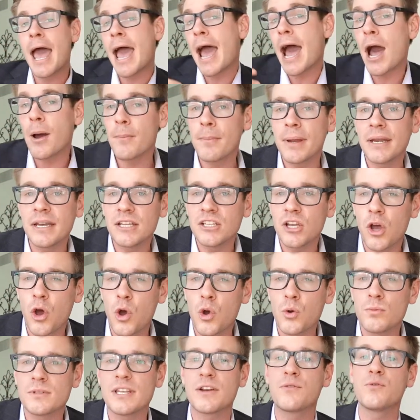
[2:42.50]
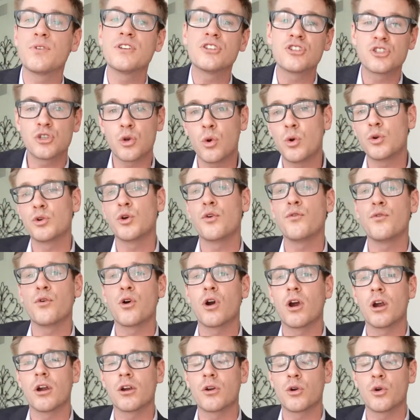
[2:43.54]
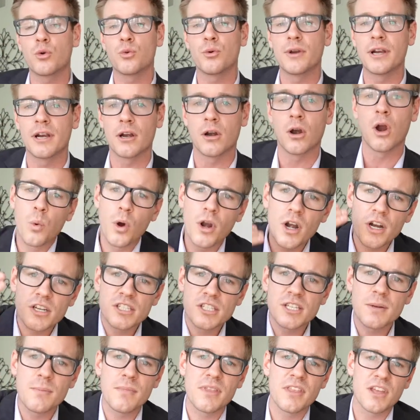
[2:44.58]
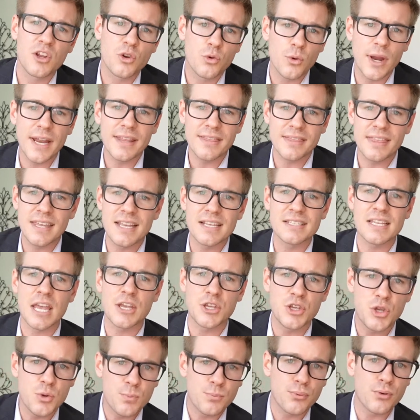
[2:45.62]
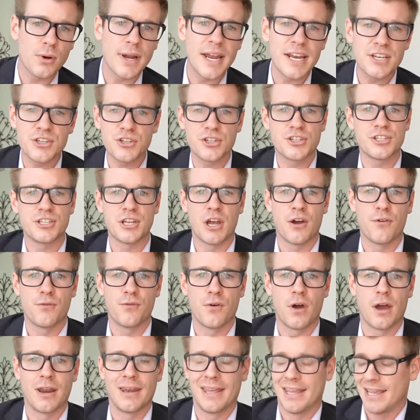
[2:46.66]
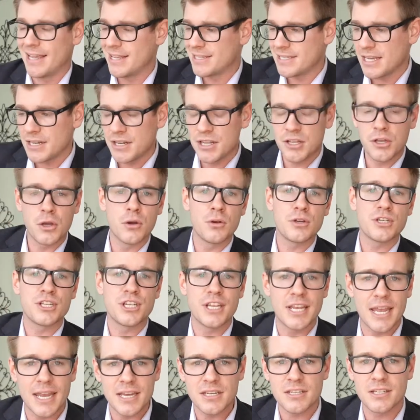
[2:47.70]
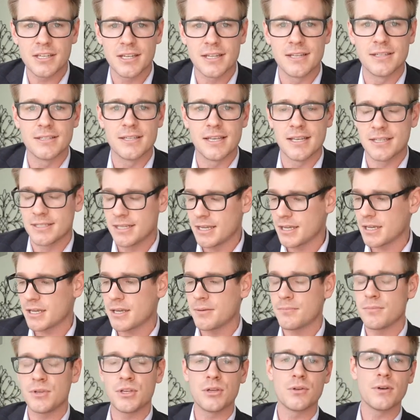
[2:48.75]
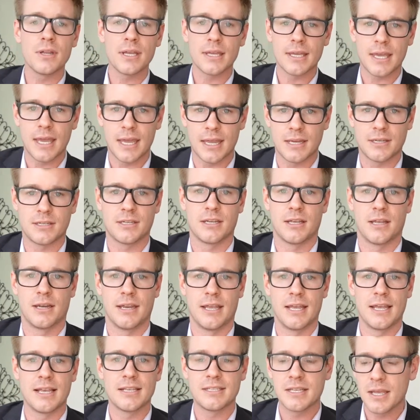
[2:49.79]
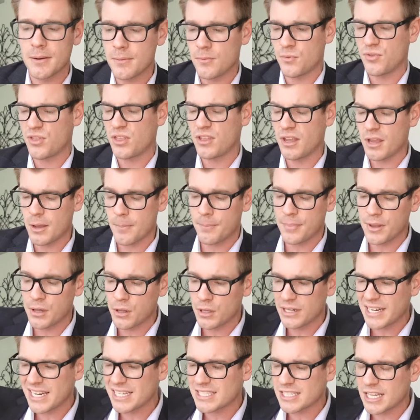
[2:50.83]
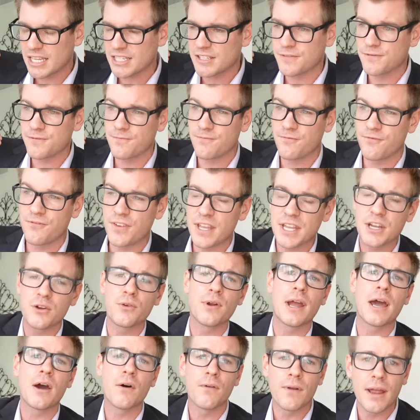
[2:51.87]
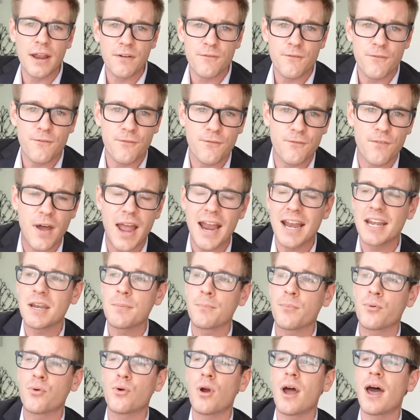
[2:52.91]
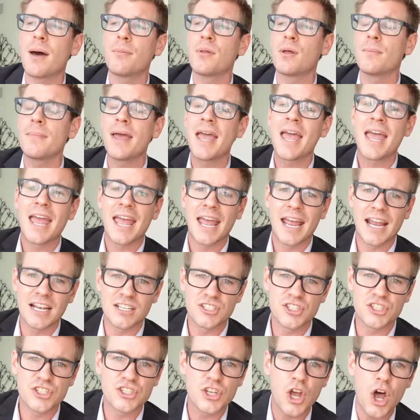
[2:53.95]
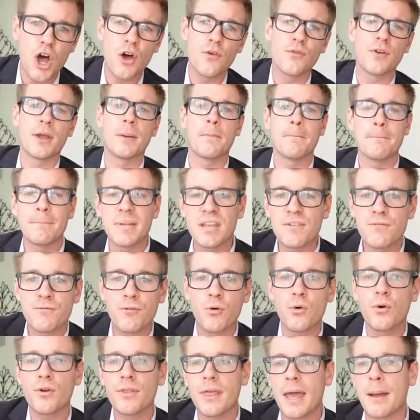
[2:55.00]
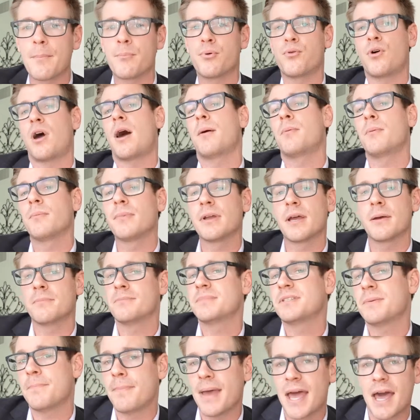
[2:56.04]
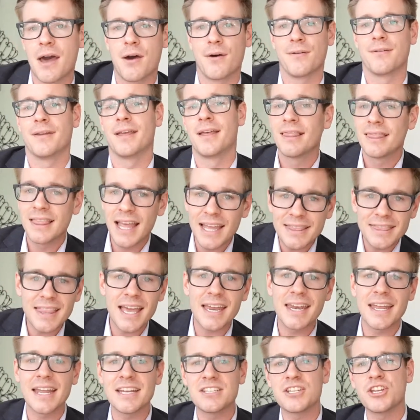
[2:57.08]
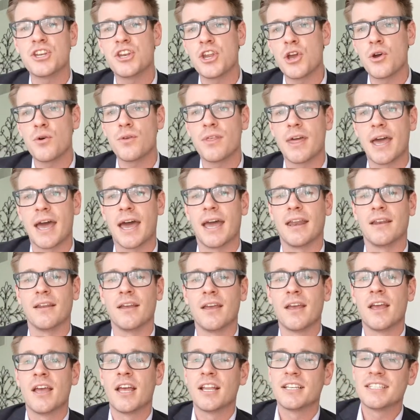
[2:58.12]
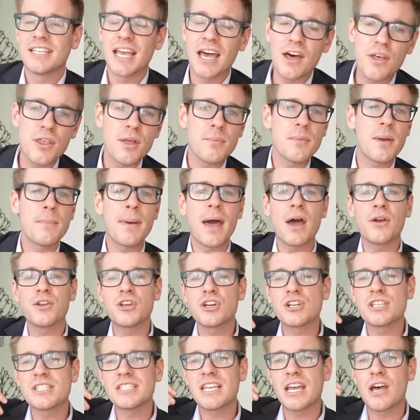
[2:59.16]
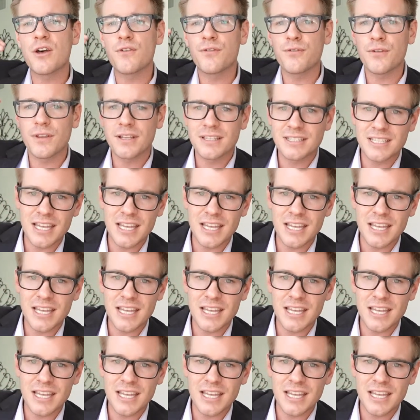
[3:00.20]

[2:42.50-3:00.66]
How many homes have we sold over our career? What are some of the great things that you pride yourself on? Is it negotiations? Is it communication? Is it the ability to figure out and Find a problem and solve it before that problem comes about. Let that agent know that. Tell them about yourself.